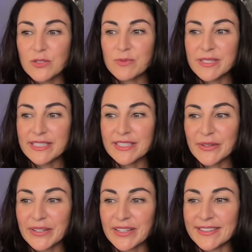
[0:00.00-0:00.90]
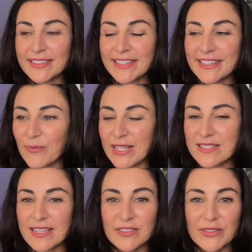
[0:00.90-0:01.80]
really good, and
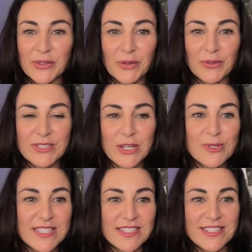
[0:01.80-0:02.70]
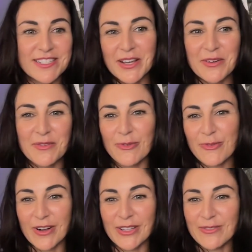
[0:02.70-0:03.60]
it's like little doses of
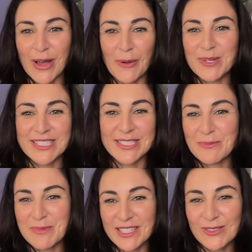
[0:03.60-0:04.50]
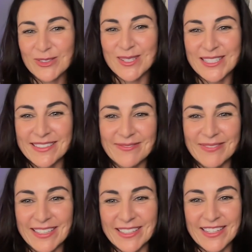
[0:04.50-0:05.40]
all of that wisdom that you just
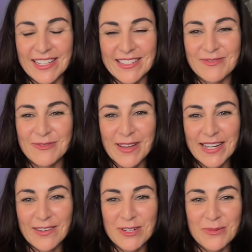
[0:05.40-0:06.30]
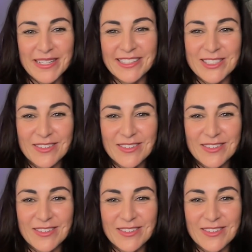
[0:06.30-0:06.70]
get fed every week. It's